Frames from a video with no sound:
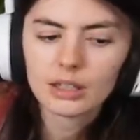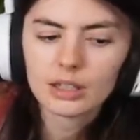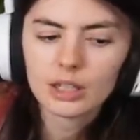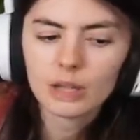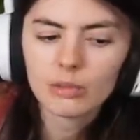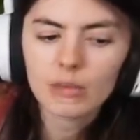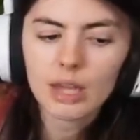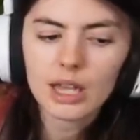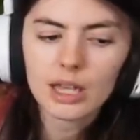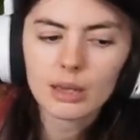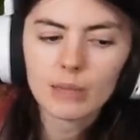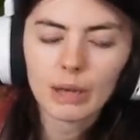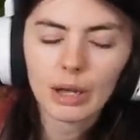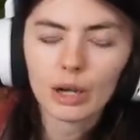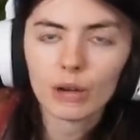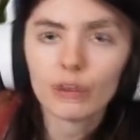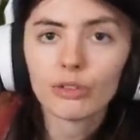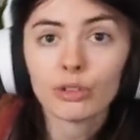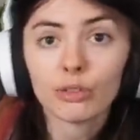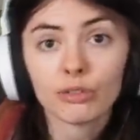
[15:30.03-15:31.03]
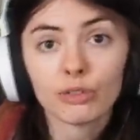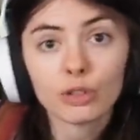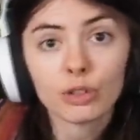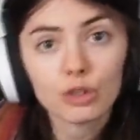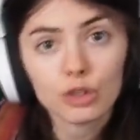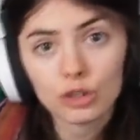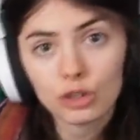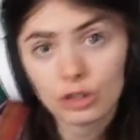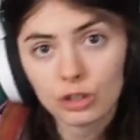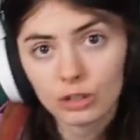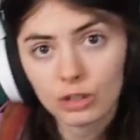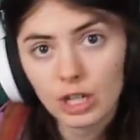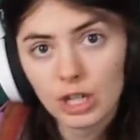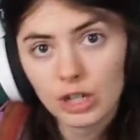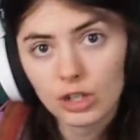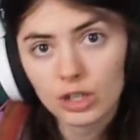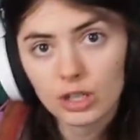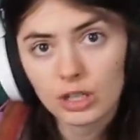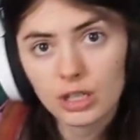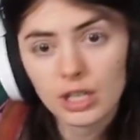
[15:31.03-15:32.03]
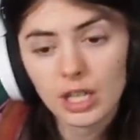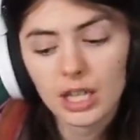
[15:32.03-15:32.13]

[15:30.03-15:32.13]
to make it better for the future generations,